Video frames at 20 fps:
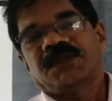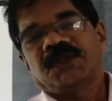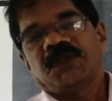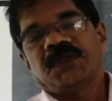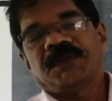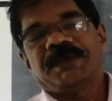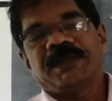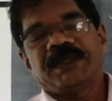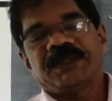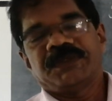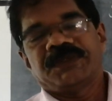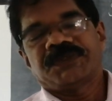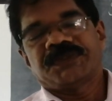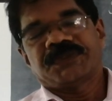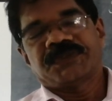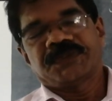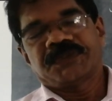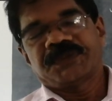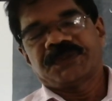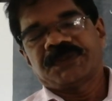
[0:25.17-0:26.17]
We may
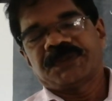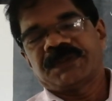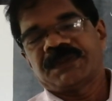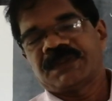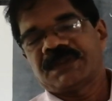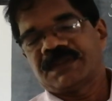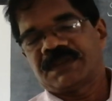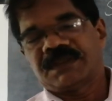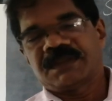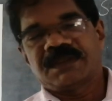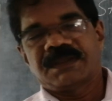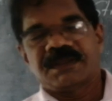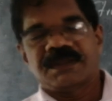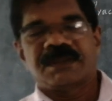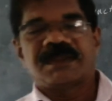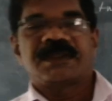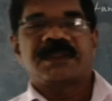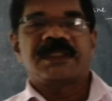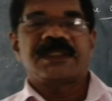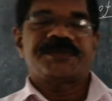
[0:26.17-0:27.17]
use
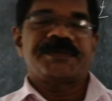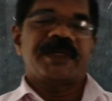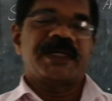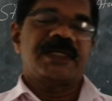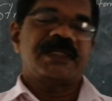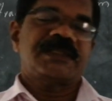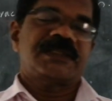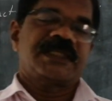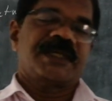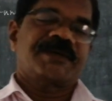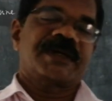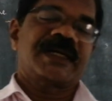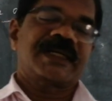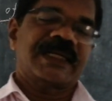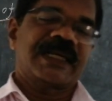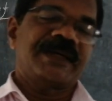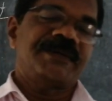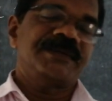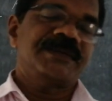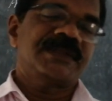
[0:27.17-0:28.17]
this word several
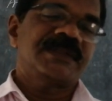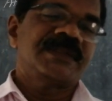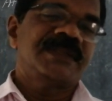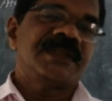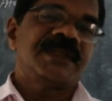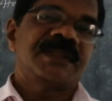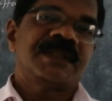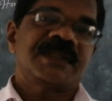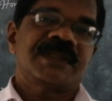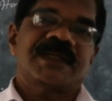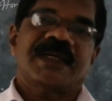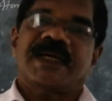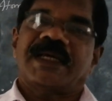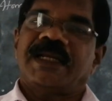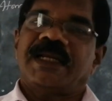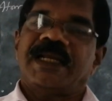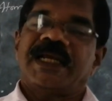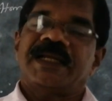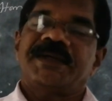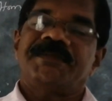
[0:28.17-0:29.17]
times
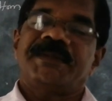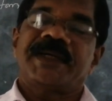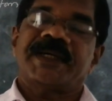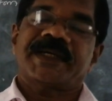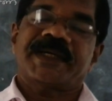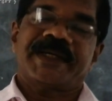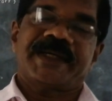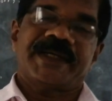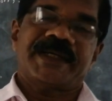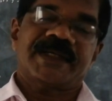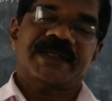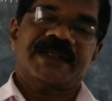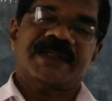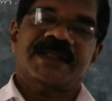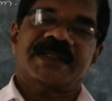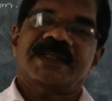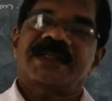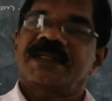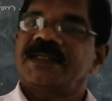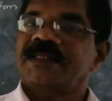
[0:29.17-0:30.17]
and learn by
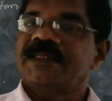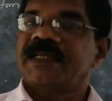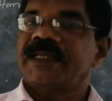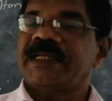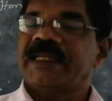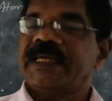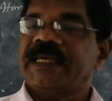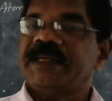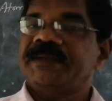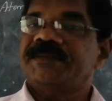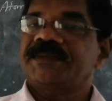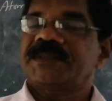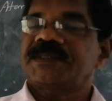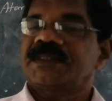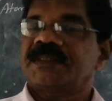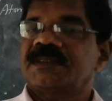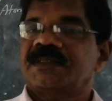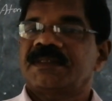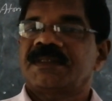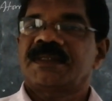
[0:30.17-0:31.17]
heart the
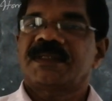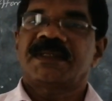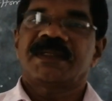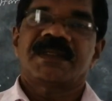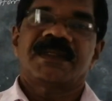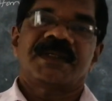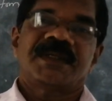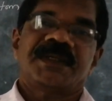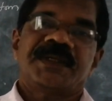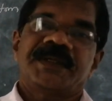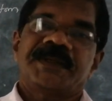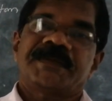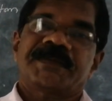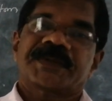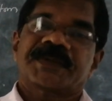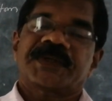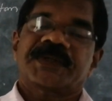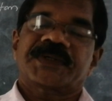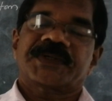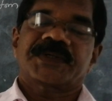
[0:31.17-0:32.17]
names
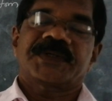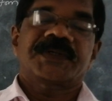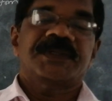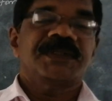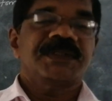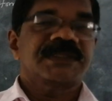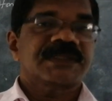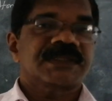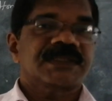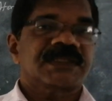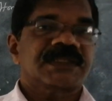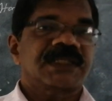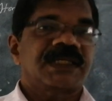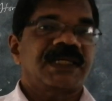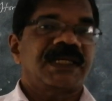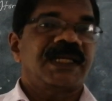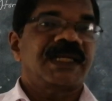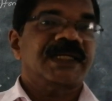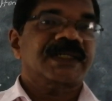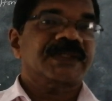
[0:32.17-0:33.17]
protons,
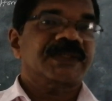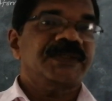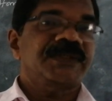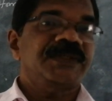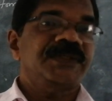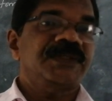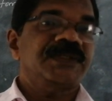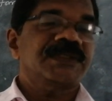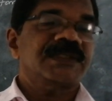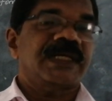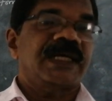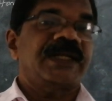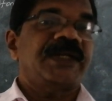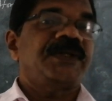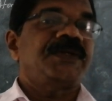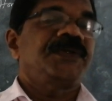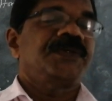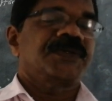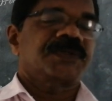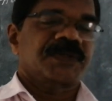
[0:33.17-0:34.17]
electrons,
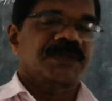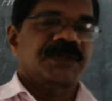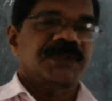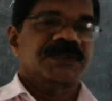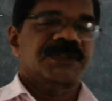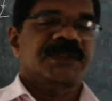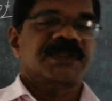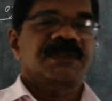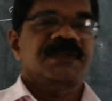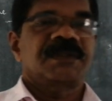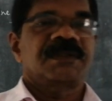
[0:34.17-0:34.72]
and neutrons.